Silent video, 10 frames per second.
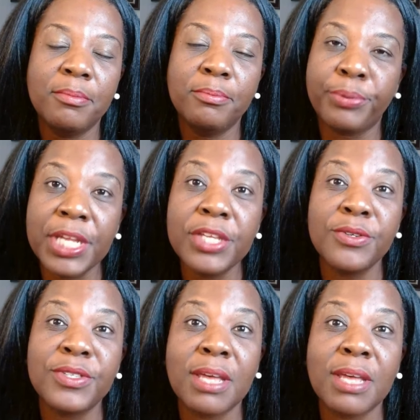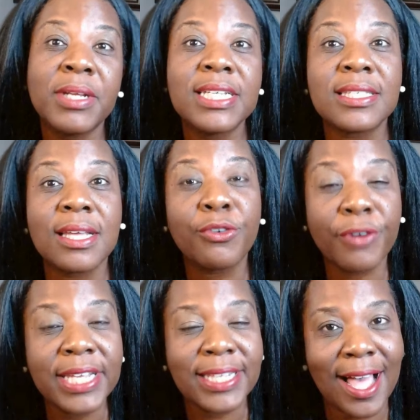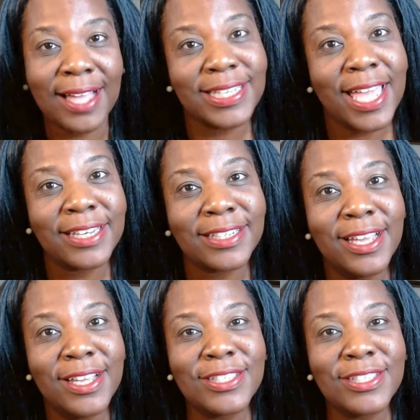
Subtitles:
bring you some of this great content.